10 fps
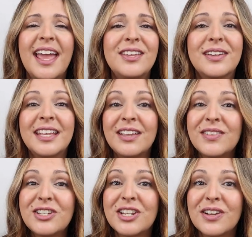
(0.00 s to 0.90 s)
and you can
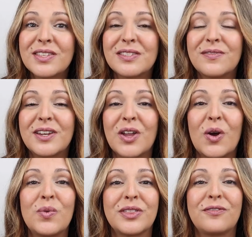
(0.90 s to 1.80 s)
even share this
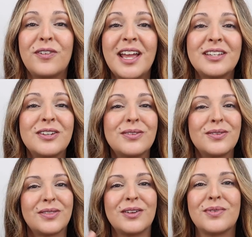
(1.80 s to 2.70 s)
video with a friend who
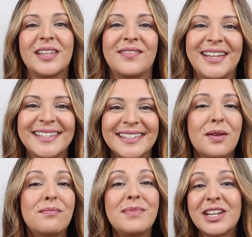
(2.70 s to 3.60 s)
you think will love it.
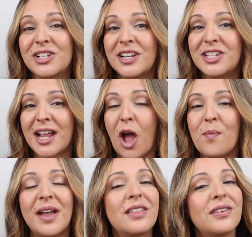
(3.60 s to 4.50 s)
Make sure to check
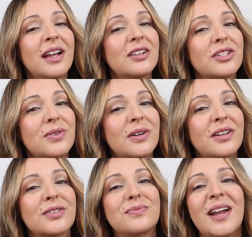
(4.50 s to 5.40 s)
out my other hair
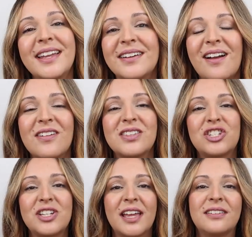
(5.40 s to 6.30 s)
tutorials right here on
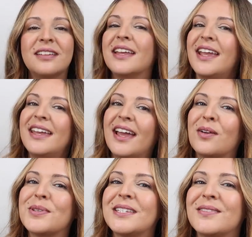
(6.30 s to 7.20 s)
this channel, and
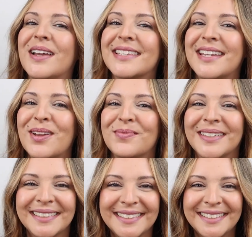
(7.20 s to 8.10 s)
I will see you next
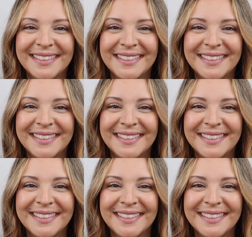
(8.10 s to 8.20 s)
time.